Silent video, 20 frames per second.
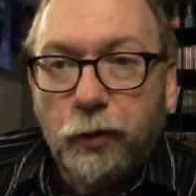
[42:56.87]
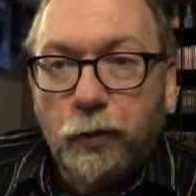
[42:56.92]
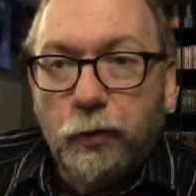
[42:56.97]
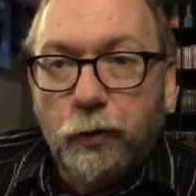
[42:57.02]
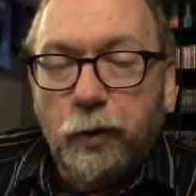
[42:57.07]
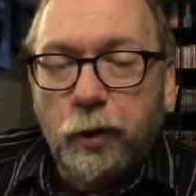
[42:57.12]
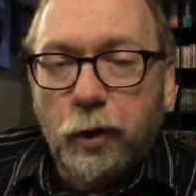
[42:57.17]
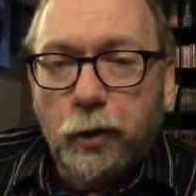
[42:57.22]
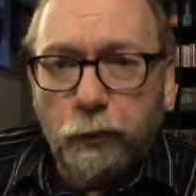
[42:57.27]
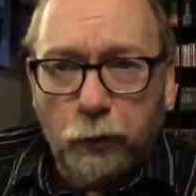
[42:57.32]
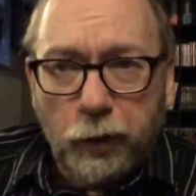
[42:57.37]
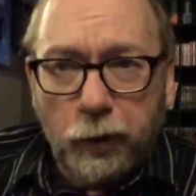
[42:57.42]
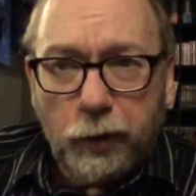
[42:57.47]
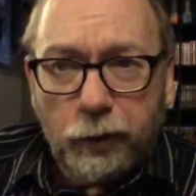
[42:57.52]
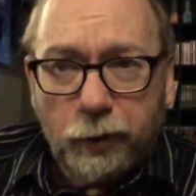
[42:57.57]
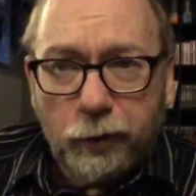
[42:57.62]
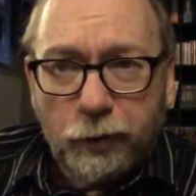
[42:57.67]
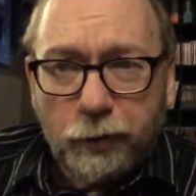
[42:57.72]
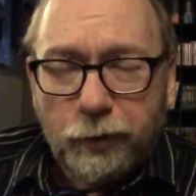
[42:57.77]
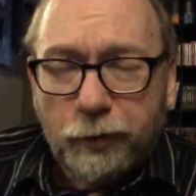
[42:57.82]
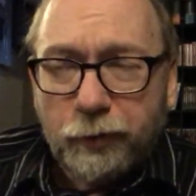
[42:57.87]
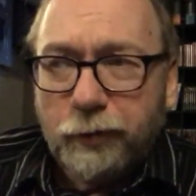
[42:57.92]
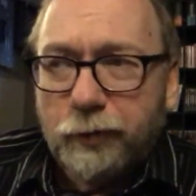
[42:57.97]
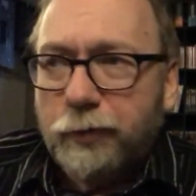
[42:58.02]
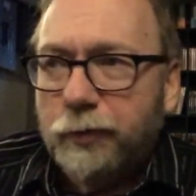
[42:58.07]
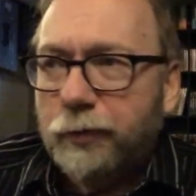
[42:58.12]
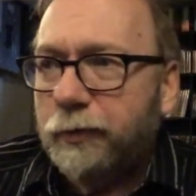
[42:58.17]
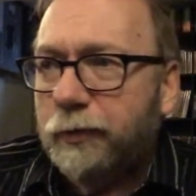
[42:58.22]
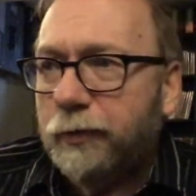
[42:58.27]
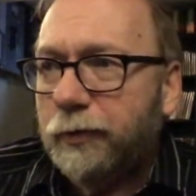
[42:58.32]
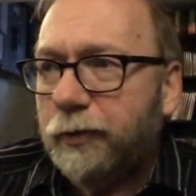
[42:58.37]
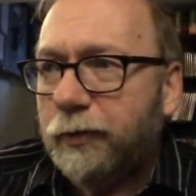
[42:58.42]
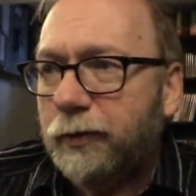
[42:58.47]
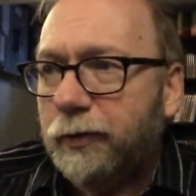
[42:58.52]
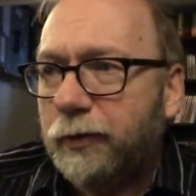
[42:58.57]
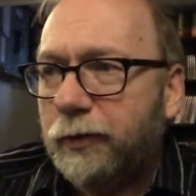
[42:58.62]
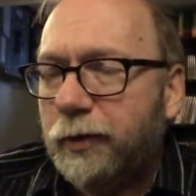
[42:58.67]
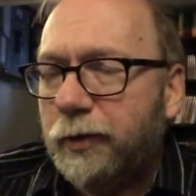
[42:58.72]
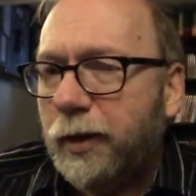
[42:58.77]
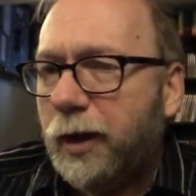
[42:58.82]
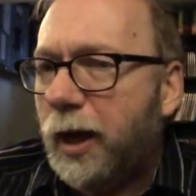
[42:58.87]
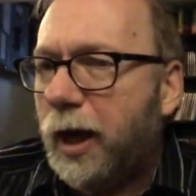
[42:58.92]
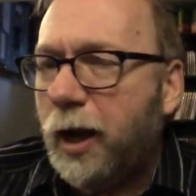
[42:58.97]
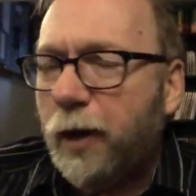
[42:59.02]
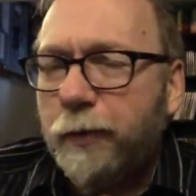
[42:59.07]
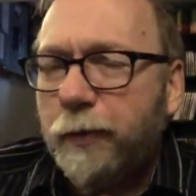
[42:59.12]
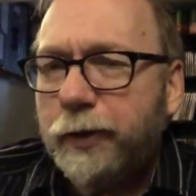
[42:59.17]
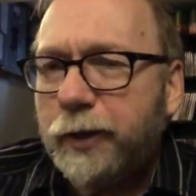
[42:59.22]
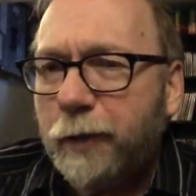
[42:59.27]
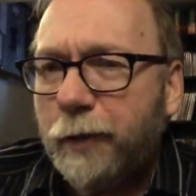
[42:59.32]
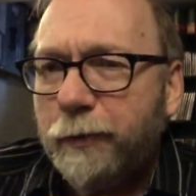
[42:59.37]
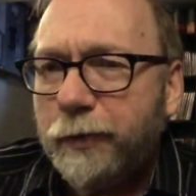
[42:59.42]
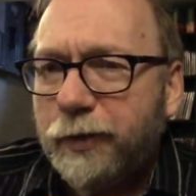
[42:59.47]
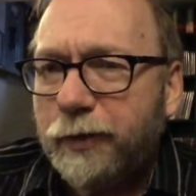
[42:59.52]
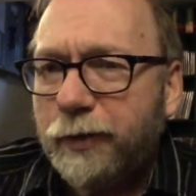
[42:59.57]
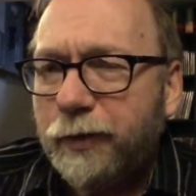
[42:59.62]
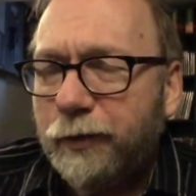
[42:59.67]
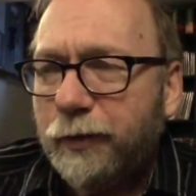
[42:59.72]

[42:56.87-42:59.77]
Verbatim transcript: what, uh, really? I always thought was, uh,